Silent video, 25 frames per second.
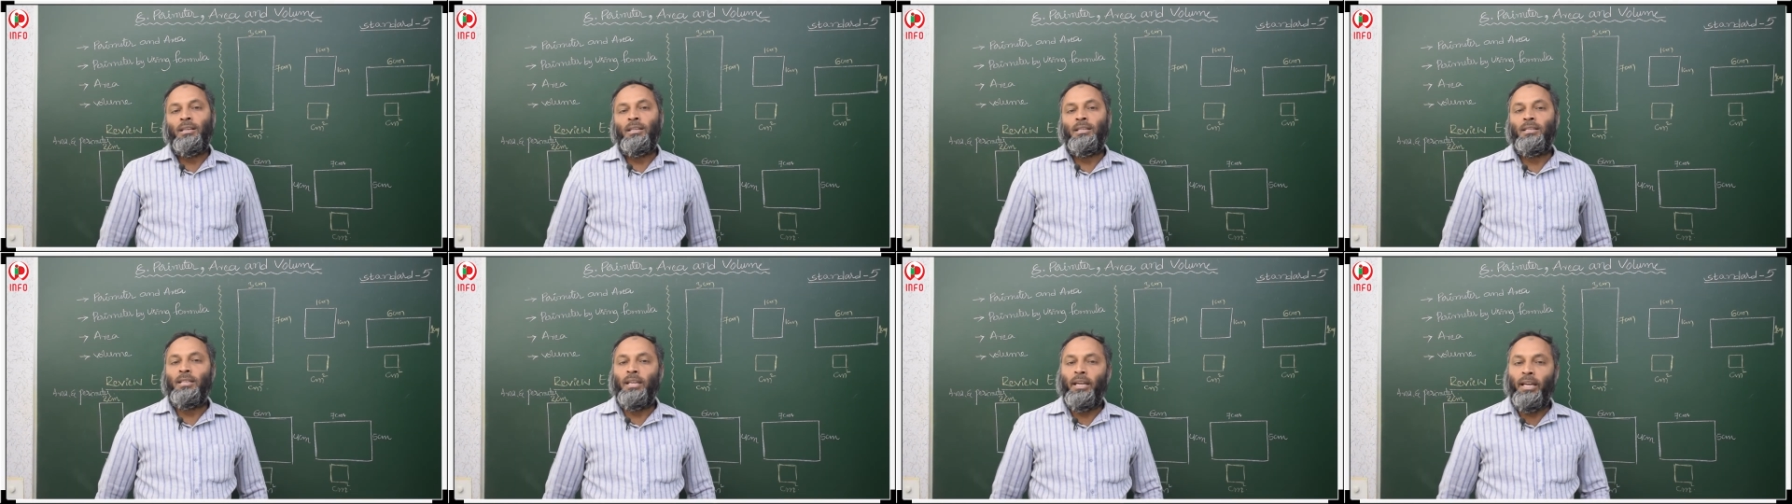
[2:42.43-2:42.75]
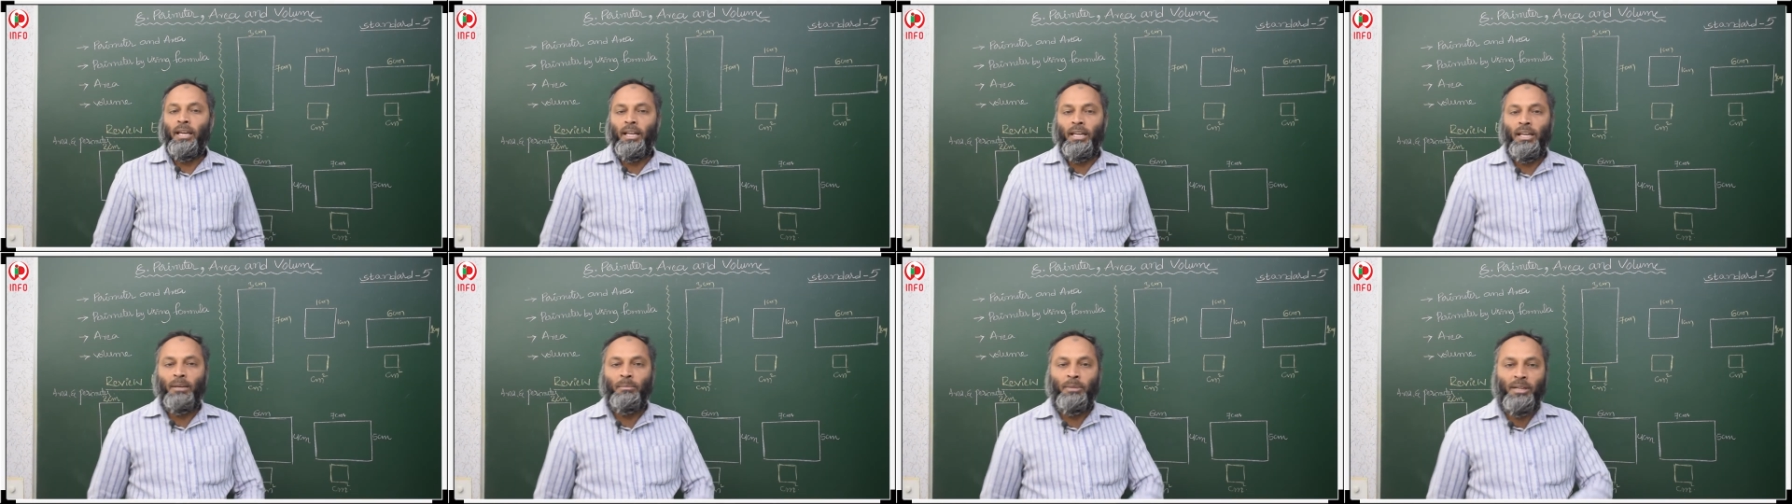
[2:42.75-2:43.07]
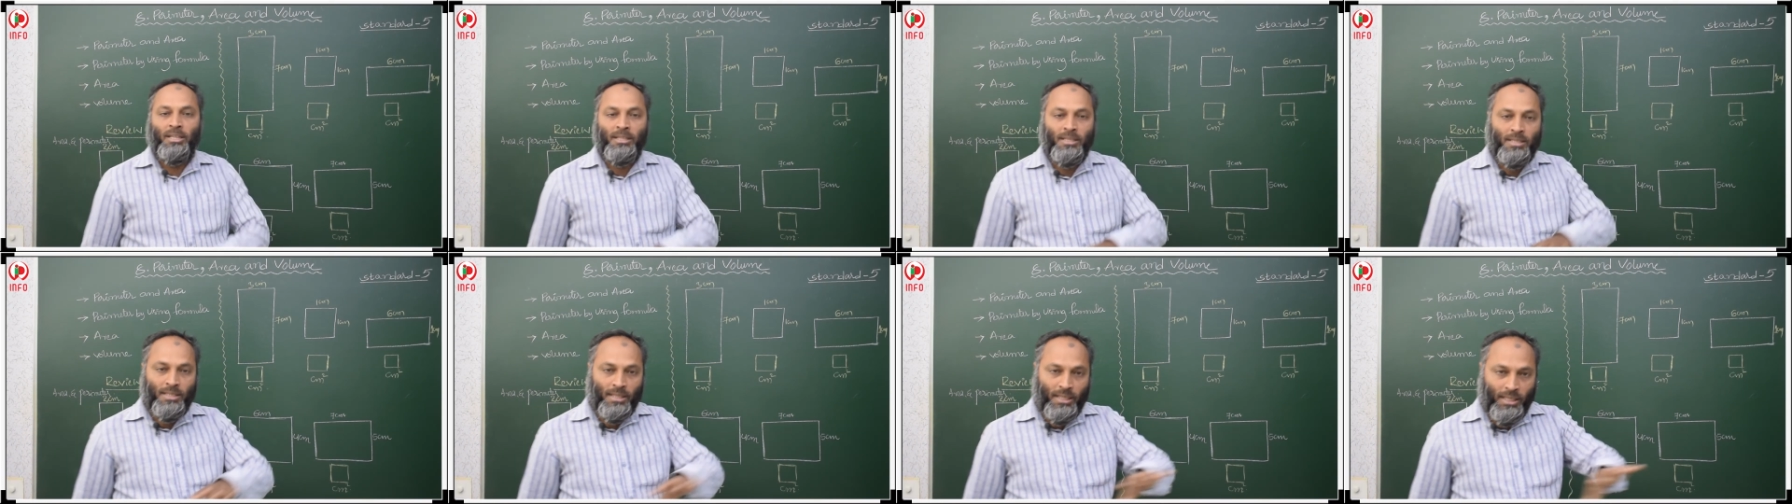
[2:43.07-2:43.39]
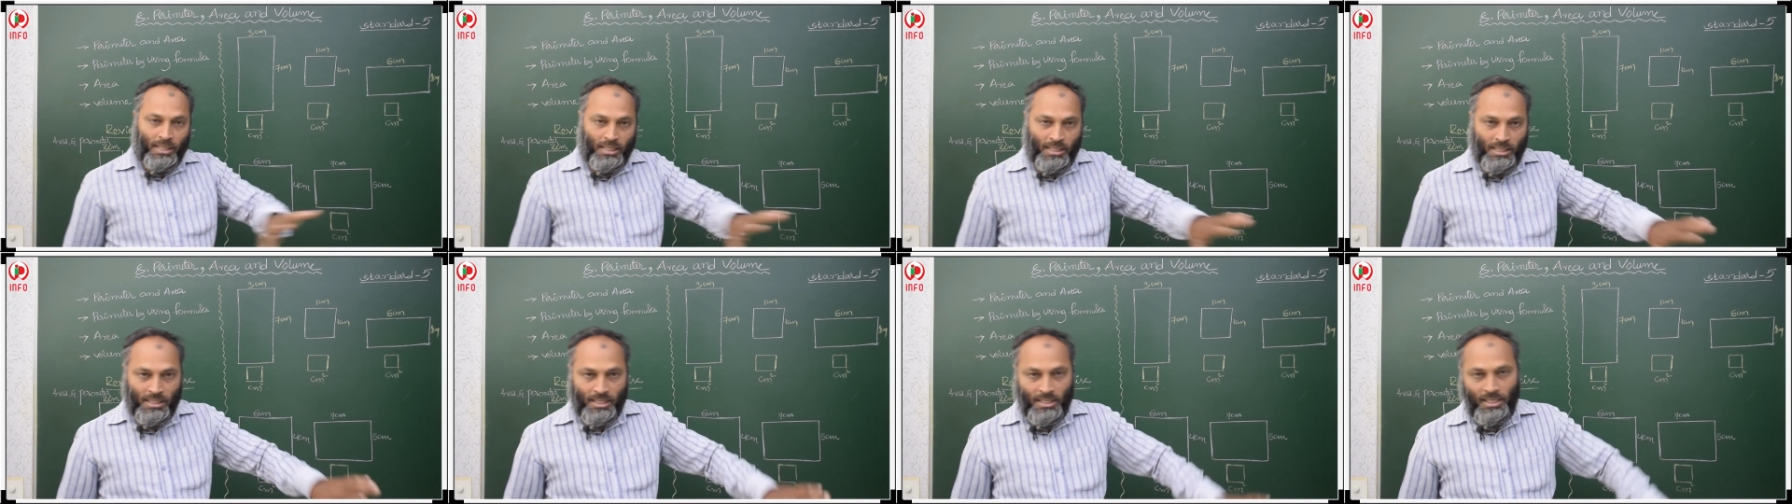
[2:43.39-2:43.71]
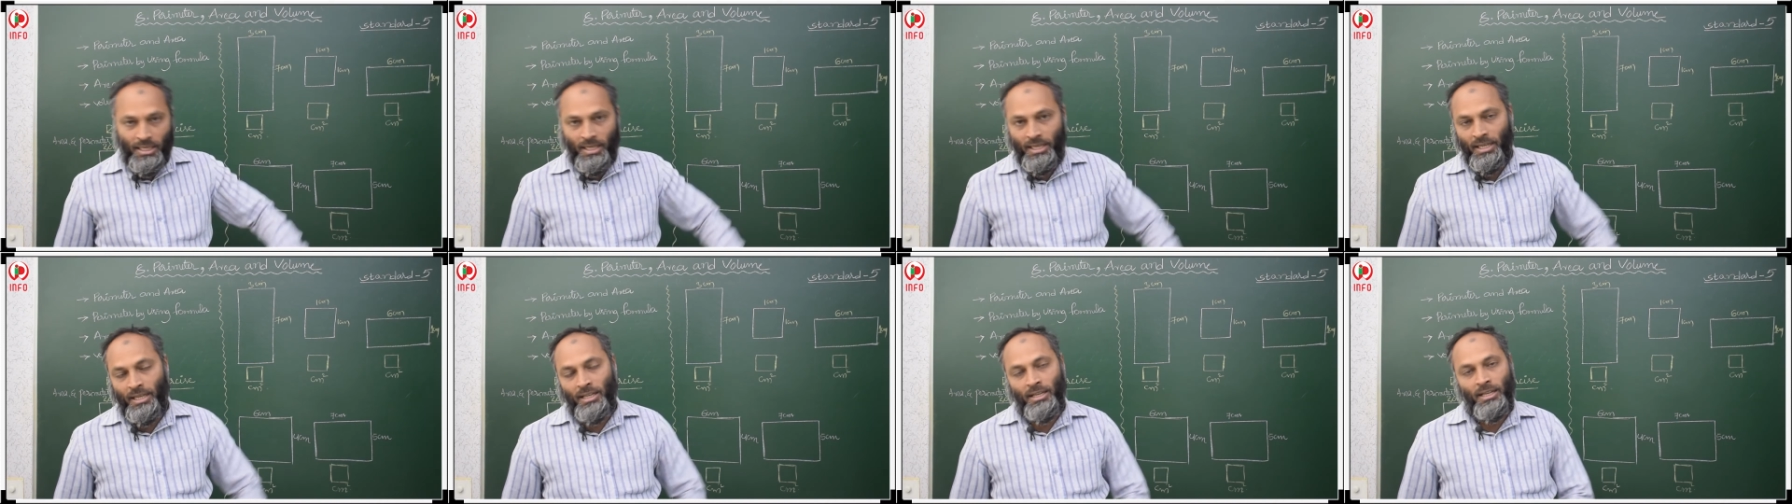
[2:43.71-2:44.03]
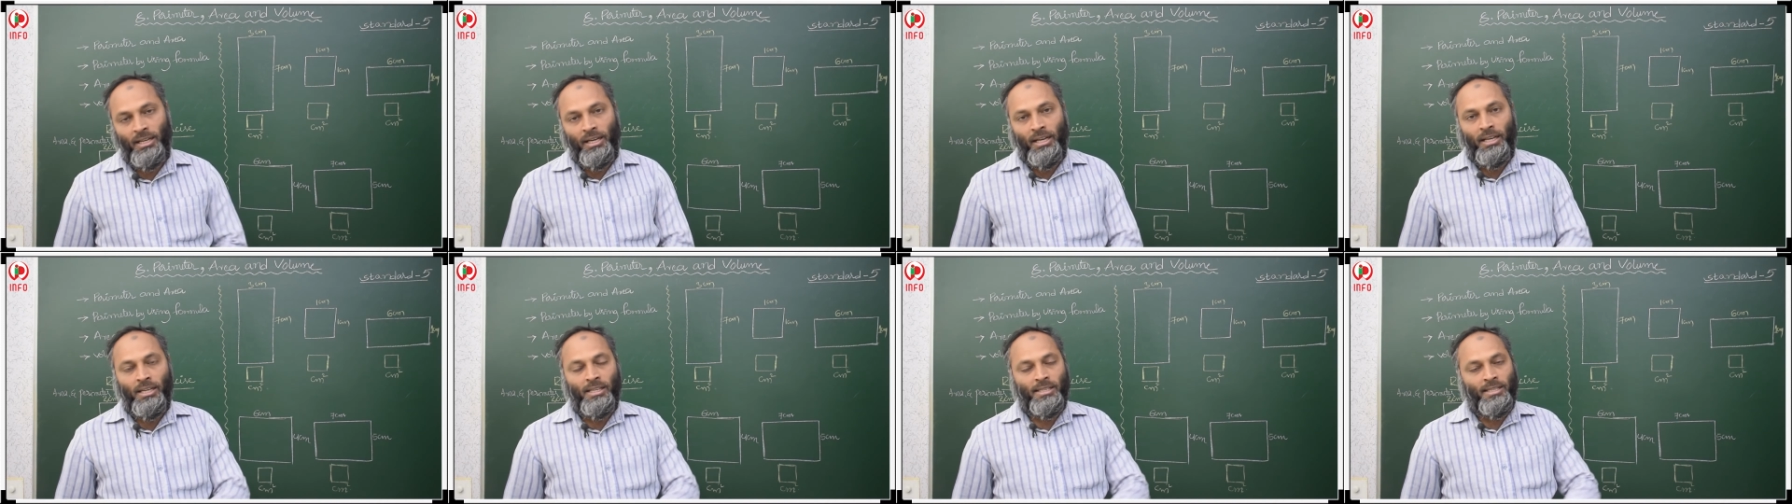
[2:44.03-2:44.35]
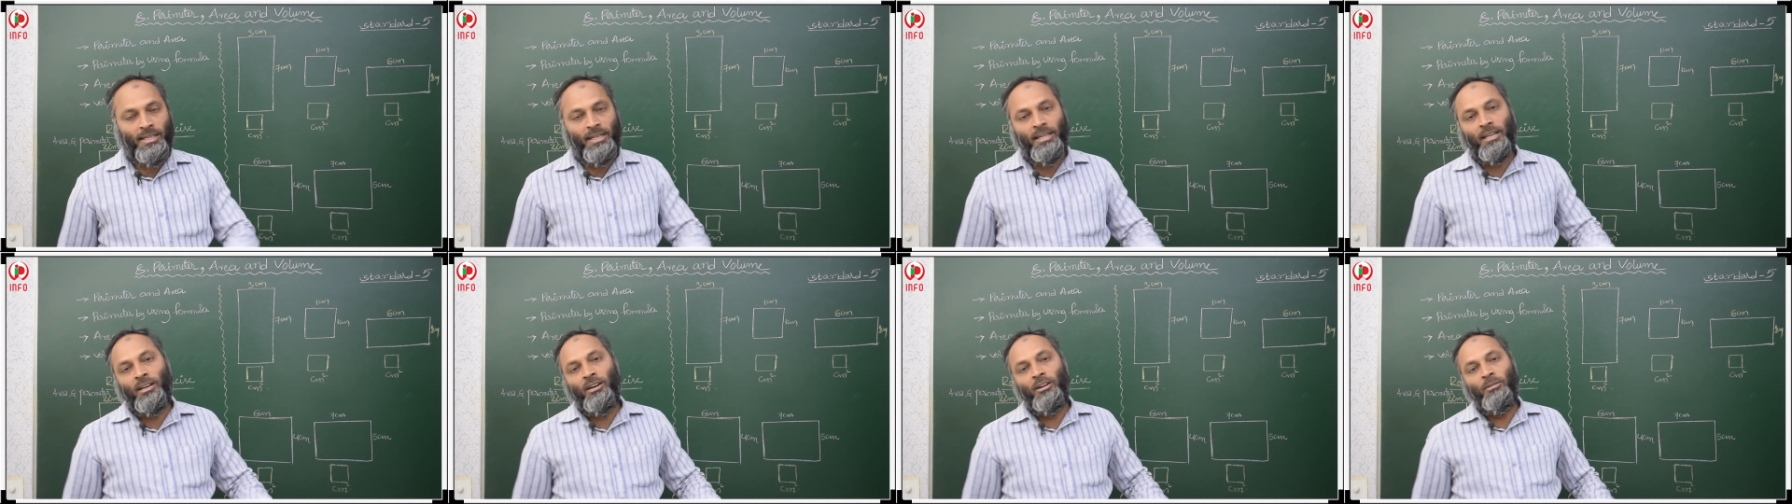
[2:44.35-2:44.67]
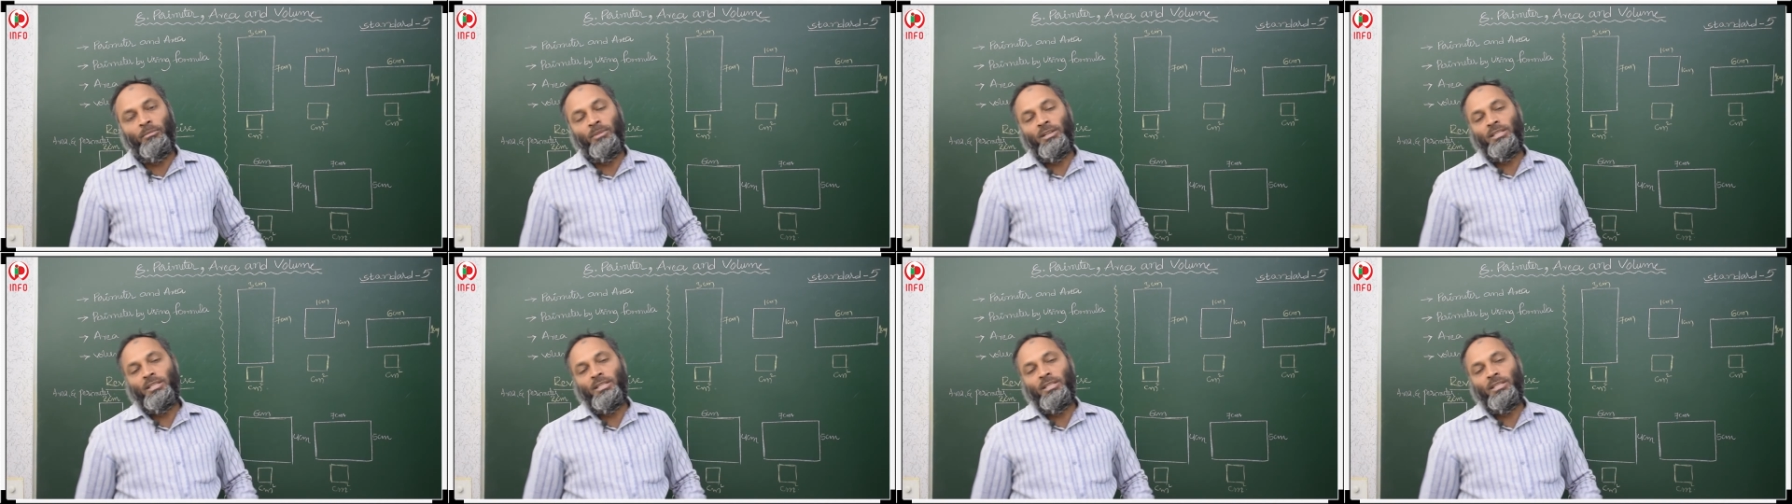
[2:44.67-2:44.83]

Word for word: so area means inside inside how